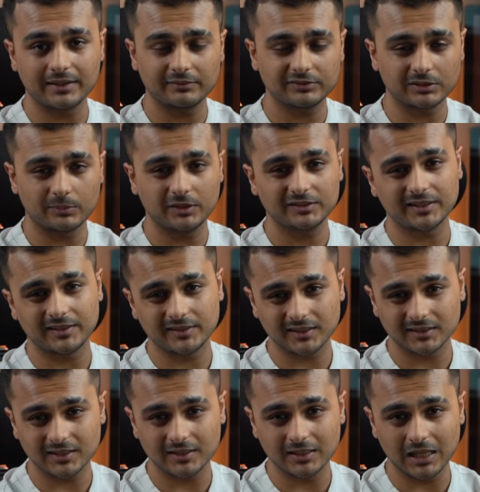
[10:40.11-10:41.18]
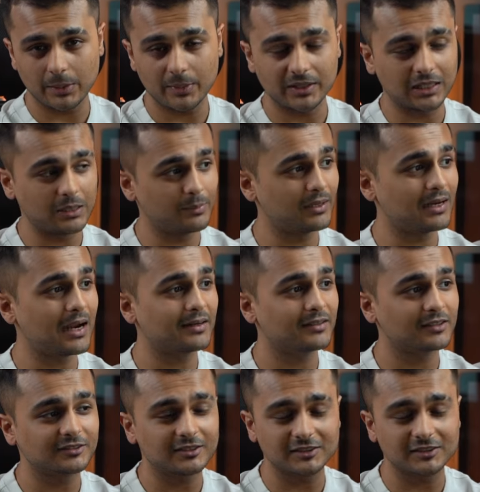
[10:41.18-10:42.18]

if somebody's entering their name and email address,